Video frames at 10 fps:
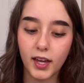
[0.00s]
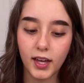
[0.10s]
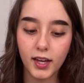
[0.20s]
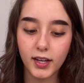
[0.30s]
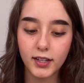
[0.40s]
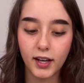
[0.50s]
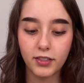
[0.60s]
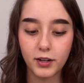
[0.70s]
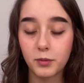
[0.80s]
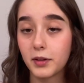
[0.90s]
and I
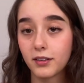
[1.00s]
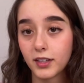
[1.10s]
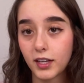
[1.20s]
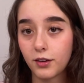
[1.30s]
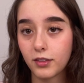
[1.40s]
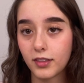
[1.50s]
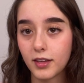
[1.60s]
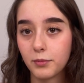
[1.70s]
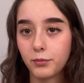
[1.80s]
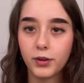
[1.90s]
thought it would be a really cute
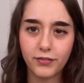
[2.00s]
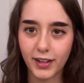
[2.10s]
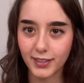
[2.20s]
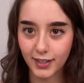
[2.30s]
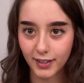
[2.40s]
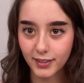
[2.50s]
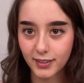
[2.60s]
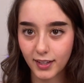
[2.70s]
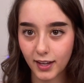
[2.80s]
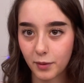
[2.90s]
theme with Valentine's
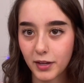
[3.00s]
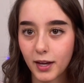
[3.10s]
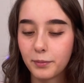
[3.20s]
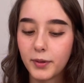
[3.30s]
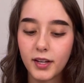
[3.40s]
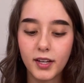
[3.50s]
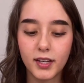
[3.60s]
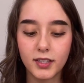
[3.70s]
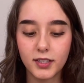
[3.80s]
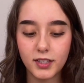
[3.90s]
Day coming up
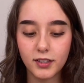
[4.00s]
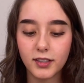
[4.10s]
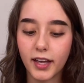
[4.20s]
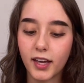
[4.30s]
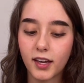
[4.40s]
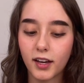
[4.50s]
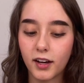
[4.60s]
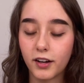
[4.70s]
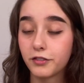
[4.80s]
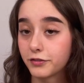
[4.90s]
to do like
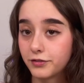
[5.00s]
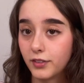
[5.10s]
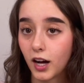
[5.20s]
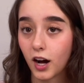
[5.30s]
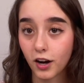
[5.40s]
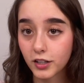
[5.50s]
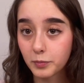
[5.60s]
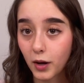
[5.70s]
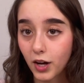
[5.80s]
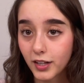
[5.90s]
a heart
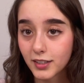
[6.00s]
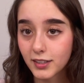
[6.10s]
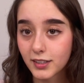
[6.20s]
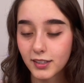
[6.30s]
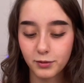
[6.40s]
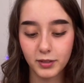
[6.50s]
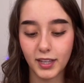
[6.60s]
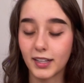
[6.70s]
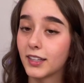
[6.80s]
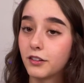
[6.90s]
pond with
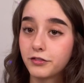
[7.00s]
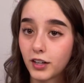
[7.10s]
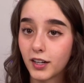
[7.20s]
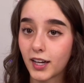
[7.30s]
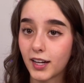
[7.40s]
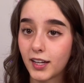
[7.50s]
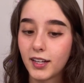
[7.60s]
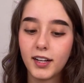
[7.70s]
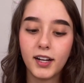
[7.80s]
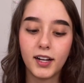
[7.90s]
like a little frog in it.
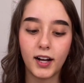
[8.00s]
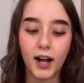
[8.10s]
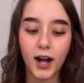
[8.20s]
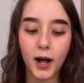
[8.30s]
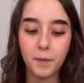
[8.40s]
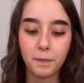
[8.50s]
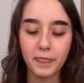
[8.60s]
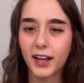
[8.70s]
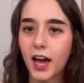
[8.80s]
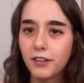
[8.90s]

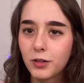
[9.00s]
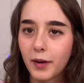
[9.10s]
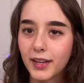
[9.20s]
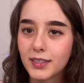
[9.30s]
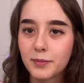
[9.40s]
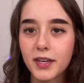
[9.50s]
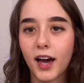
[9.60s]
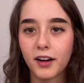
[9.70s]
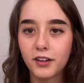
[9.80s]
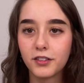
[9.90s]
It kind of reminds me, I
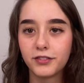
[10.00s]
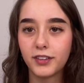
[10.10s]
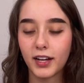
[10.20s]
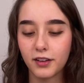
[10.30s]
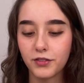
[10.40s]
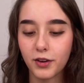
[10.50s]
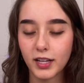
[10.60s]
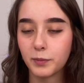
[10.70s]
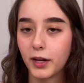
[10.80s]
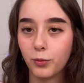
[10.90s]
don't know if any of you guys
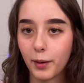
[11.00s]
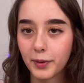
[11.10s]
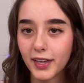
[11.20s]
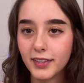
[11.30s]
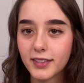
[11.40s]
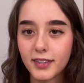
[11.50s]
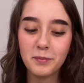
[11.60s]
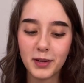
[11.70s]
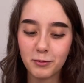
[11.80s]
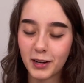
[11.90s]
played Webkinz,
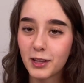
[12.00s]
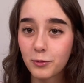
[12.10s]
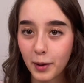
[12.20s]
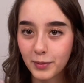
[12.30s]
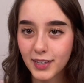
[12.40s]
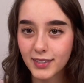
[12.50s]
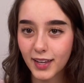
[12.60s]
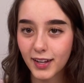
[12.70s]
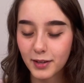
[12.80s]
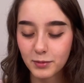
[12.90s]
but one of the Webkinz
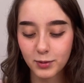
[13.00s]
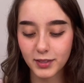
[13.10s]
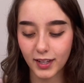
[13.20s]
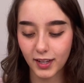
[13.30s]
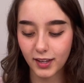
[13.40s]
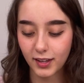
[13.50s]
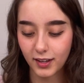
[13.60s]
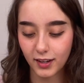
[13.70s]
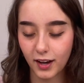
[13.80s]
items was like a